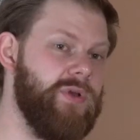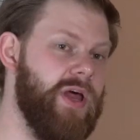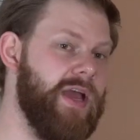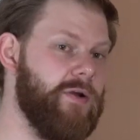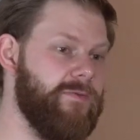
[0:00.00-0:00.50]

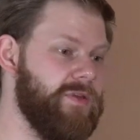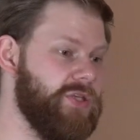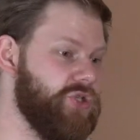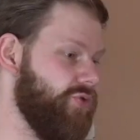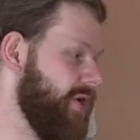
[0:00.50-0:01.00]
layer for
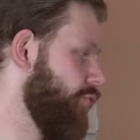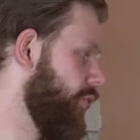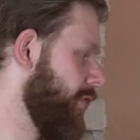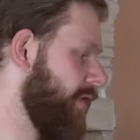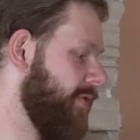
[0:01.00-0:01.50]
this drink,
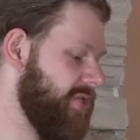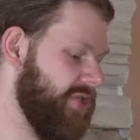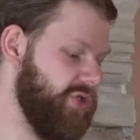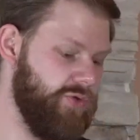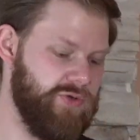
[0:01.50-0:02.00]
we're going
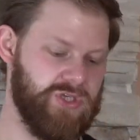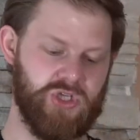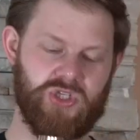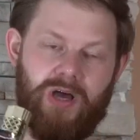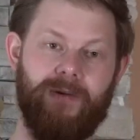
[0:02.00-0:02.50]
to use
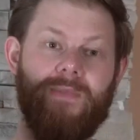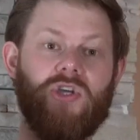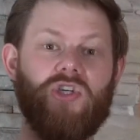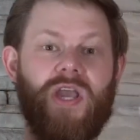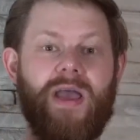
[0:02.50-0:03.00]
some
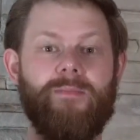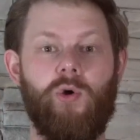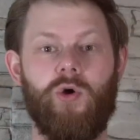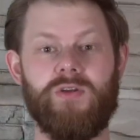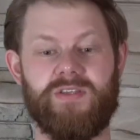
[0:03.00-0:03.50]

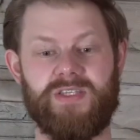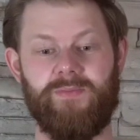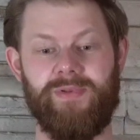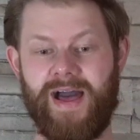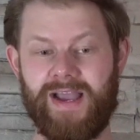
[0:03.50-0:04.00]
Chambord. This is a
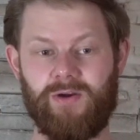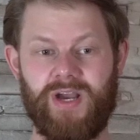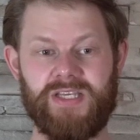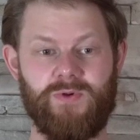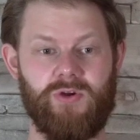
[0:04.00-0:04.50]
black
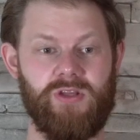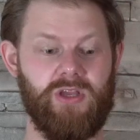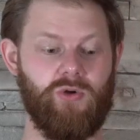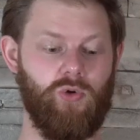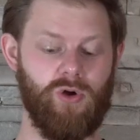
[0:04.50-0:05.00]
raspberry
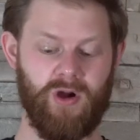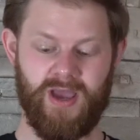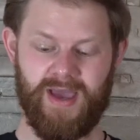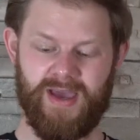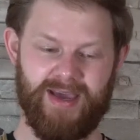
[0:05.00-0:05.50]
liqueur.
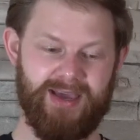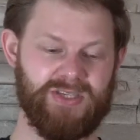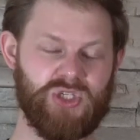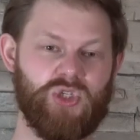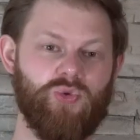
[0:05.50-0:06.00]

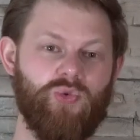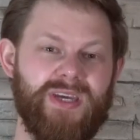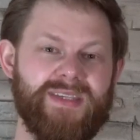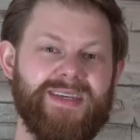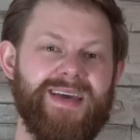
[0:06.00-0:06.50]
It's
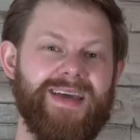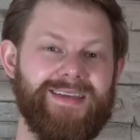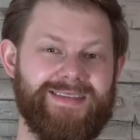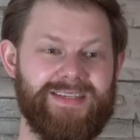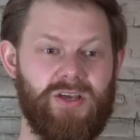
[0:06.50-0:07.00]
sweet,
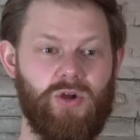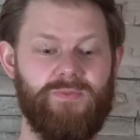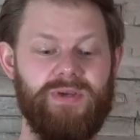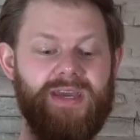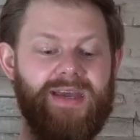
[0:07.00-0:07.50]
it's
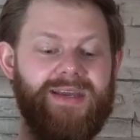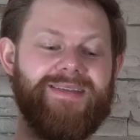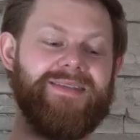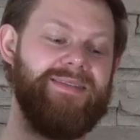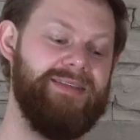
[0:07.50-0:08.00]
syrupy, it
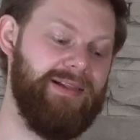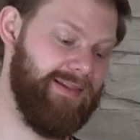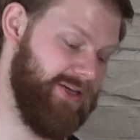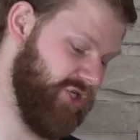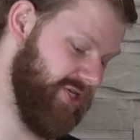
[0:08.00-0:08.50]
is
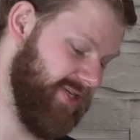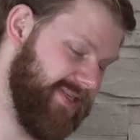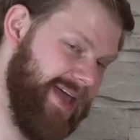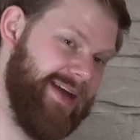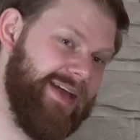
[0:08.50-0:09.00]

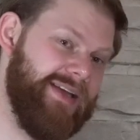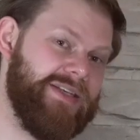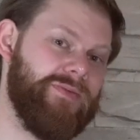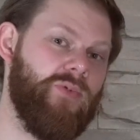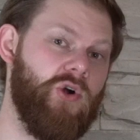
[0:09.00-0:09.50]
delicious, and it
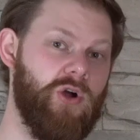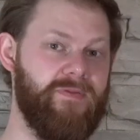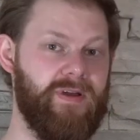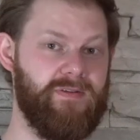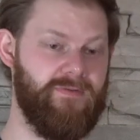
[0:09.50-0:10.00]
is
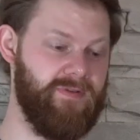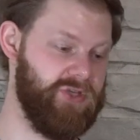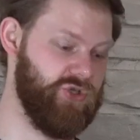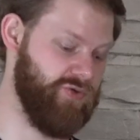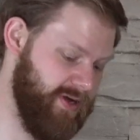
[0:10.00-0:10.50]
perfect for
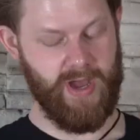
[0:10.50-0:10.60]
this drink.